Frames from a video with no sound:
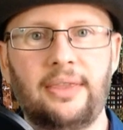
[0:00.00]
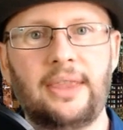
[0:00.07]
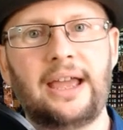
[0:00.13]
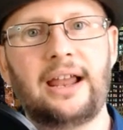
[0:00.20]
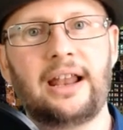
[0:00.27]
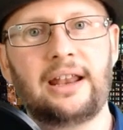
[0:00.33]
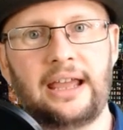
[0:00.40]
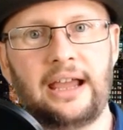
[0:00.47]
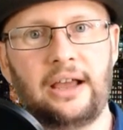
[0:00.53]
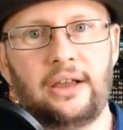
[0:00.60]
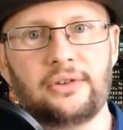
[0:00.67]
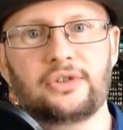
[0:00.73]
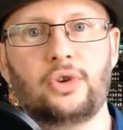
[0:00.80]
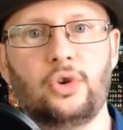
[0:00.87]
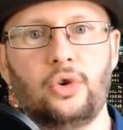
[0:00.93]
that
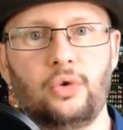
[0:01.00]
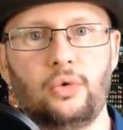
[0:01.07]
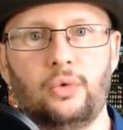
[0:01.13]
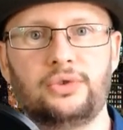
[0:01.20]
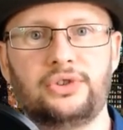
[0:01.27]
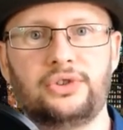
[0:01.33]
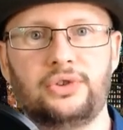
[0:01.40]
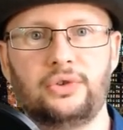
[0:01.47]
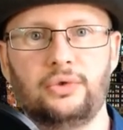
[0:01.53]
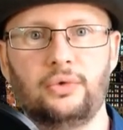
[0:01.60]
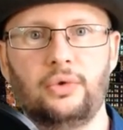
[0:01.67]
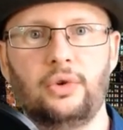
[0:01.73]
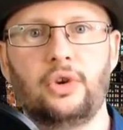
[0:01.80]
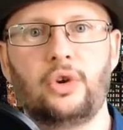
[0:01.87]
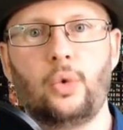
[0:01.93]
allows Google
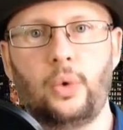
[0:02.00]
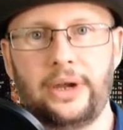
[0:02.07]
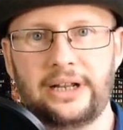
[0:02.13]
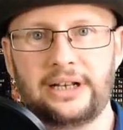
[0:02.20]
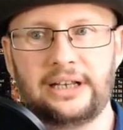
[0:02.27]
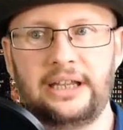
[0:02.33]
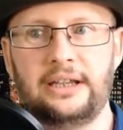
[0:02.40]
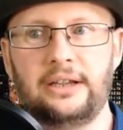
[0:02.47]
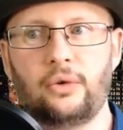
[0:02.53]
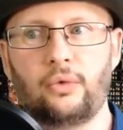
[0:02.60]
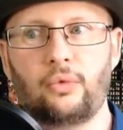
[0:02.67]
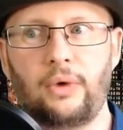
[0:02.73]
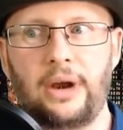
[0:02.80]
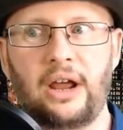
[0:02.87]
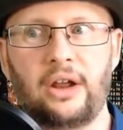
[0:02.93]
to quickly
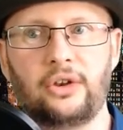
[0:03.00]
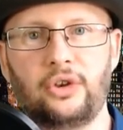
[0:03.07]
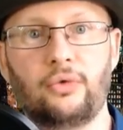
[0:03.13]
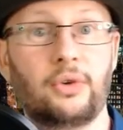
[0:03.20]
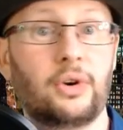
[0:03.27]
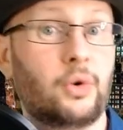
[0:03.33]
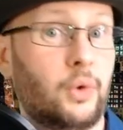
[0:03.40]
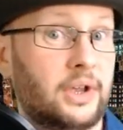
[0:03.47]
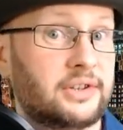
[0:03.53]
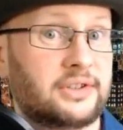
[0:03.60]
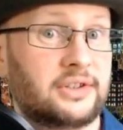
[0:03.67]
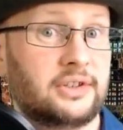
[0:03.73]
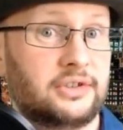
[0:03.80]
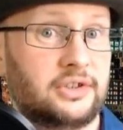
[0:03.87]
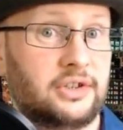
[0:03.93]
route your request
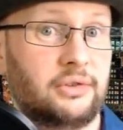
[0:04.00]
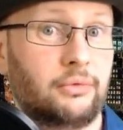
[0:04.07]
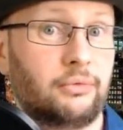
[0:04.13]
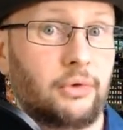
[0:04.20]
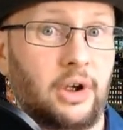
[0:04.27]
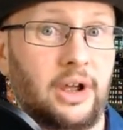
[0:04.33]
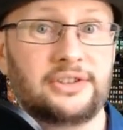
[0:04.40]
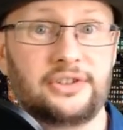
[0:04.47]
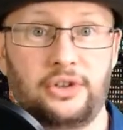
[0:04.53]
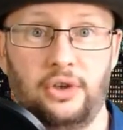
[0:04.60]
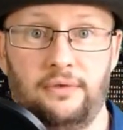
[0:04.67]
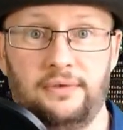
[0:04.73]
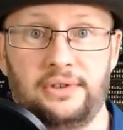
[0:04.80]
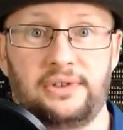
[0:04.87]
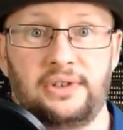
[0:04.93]
to the right
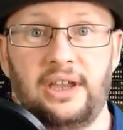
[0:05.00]
servers